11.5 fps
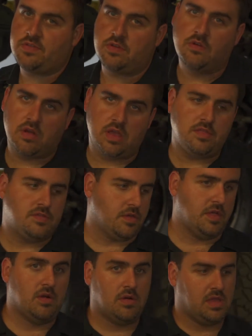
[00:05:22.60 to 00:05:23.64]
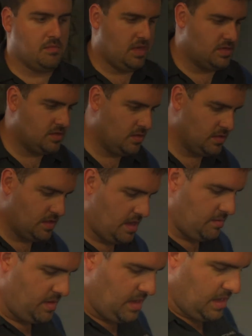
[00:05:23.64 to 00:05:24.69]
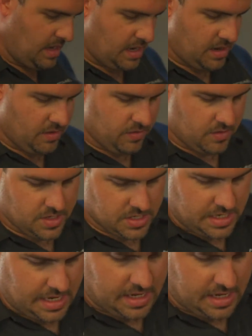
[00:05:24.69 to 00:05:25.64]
and grease so they don't get missed all the time. And those are just like